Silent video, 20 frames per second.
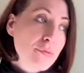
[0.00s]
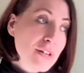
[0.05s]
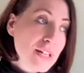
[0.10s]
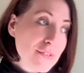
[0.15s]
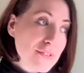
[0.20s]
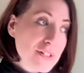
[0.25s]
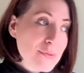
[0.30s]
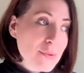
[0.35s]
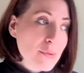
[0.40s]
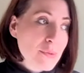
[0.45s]
And the
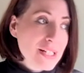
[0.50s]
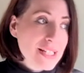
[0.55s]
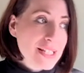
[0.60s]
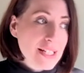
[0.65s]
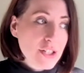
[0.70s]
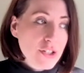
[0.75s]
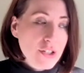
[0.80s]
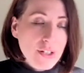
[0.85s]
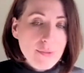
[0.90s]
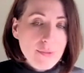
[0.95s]
previous
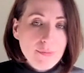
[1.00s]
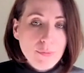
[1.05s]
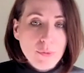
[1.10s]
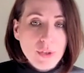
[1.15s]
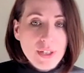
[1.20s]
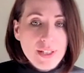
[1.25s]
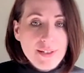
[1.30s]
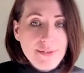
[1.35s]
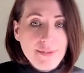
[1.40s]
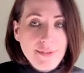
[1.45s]
one we
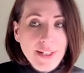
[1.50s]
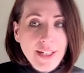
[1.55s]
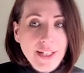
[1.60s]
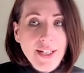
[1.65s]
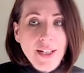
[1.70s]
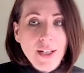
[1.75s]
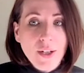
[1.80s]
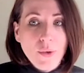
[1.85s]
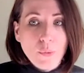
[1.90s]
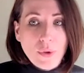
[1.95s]
did,
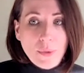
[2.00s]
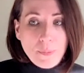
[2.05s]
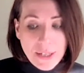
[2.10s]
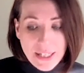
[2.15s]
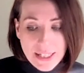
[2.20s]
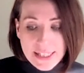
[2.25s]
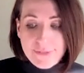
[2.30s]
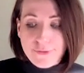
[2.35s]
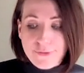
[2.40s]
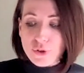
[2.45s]

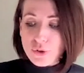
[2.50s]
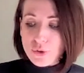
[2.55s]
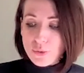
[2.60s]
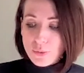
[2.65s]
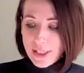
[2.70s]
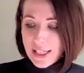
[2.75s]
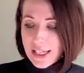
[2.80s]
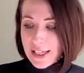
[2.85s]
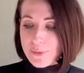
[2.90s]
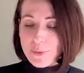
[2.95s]
we're
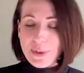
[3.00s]
peaceful.